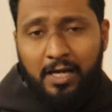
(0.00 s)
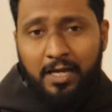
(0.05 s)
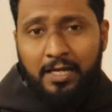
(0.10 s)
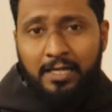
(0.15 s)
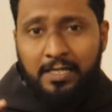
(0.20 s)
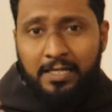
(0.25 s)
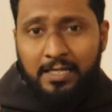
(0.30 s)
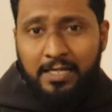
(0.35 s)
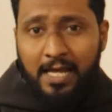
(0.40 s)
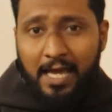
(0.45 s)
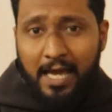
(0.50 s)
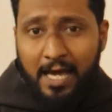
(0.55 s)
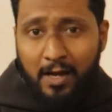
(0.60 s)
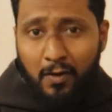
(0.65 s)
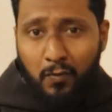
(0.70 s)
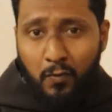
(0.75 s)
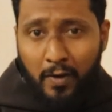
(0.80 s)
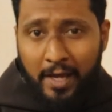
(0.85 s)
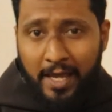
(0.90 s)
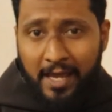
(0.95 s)
In
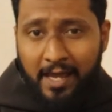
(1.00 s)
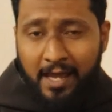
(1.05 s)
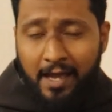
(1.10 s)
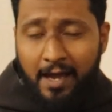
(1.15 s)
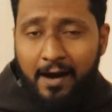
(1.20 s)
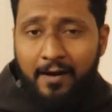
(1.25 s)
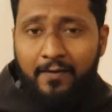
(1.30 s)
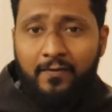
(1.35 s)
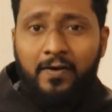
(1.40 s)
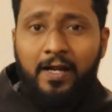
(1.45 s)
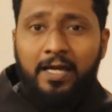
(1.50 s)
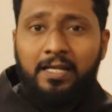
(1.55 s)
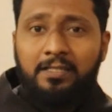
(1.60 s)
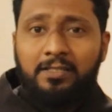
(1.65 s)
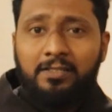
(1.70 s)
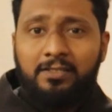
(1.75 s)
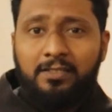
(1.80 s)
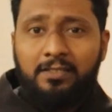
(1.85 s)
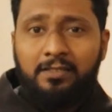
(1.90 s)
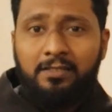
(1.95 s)
a way or
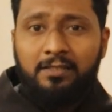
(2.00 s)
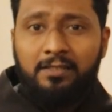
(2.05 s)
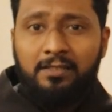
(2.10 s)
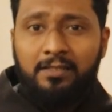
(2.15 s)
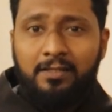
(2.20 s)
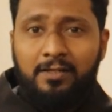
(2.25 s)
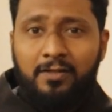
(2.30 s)
another,